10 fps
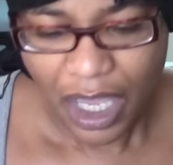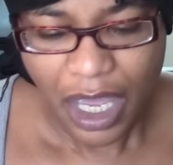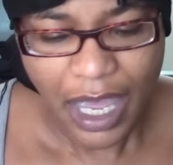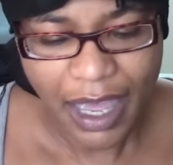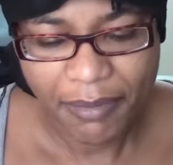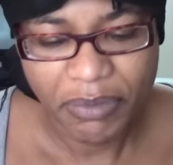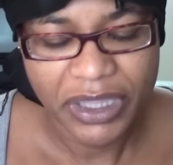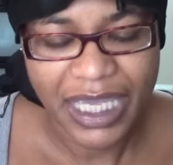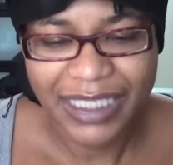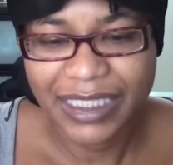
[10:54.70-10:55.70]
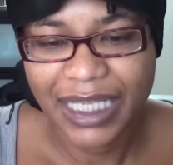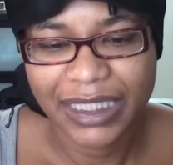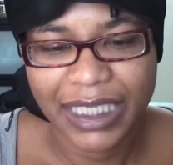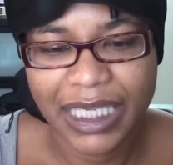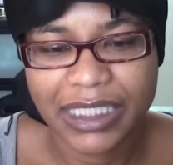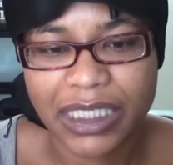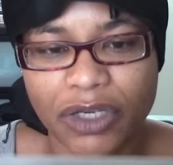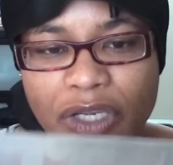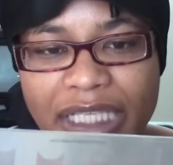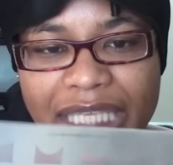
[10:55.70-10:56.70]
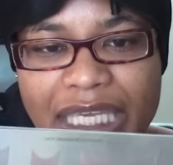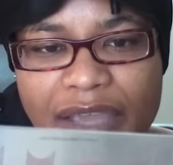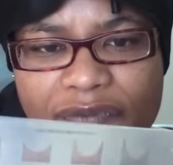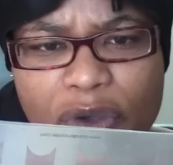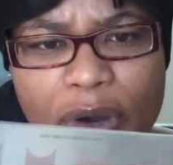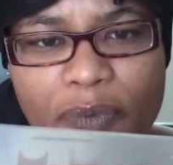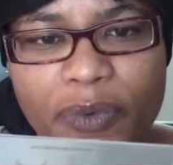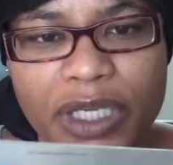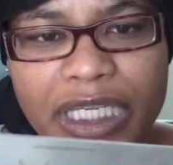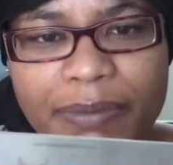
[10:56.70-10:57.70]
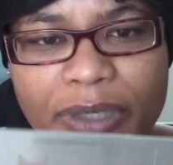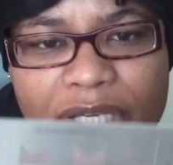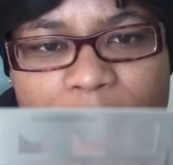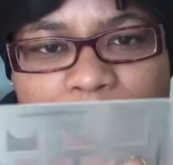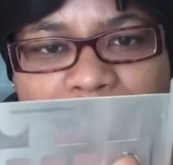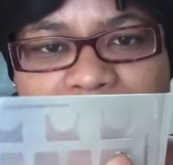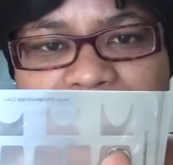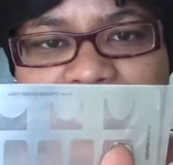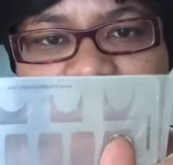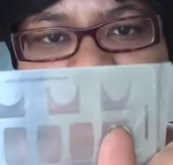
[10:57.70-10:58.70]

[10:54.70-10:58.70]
um, but that's not the case here like they give you a really big one and this